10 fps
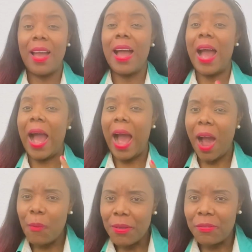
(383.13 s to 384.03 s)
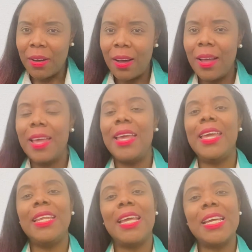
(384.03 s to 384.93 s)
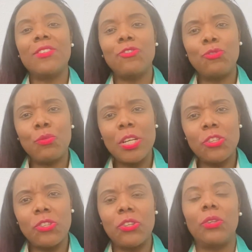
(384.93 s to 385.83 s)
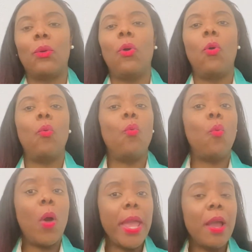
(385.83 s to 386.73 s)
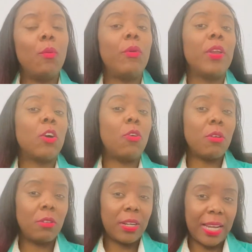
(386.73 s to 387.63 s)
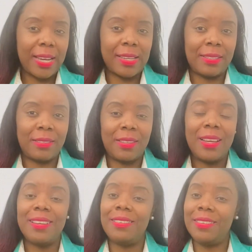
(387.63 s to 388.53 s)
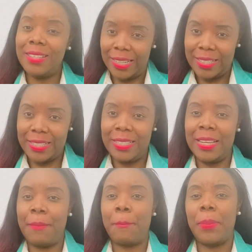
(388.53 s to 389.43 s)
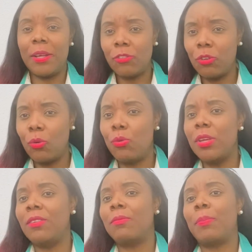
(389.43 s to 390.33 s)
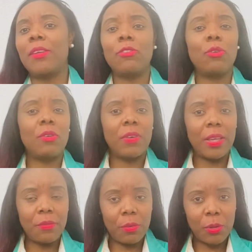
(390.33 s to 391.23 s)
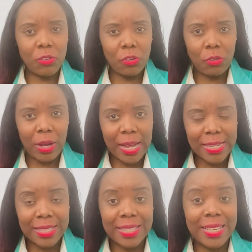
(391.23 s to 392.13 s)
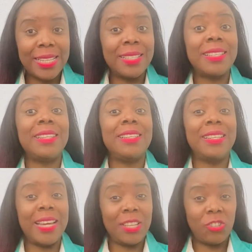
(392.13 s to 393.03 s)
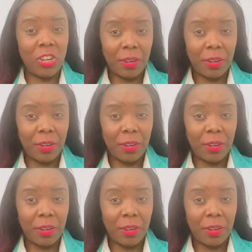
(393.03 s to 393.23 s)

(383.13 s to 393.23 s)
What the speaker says: However, in a situation where we recognize that the person who is passing over information to us is in danger,